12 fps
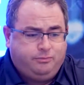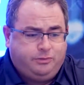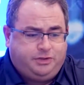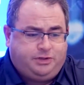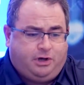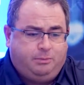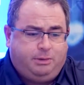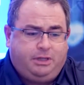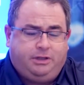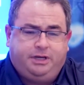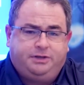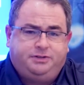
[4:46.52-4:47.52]
stalled by
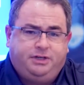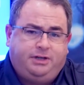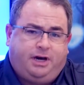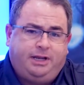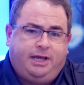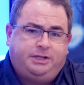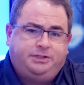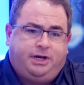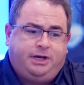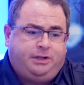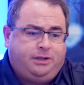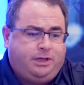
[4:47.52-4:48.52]
legacy,
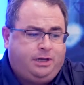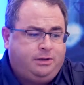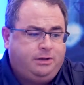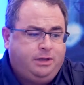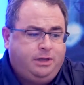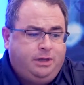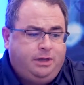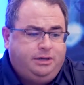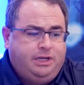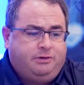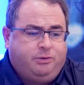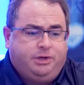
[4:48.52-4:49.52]
non-agile
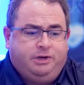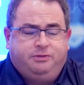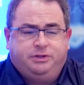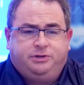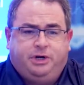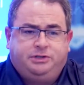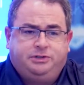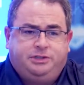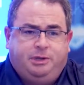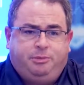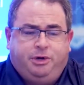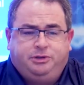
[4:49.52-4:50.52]
network infrastructures
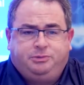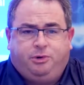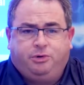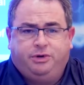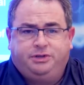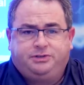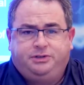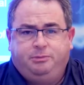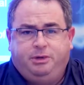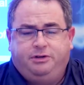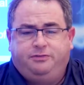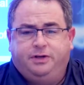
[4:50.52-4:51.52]
that pose more risks than
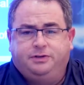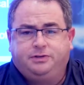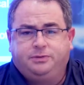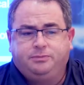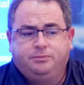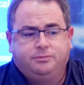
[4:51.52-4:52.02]
benefits.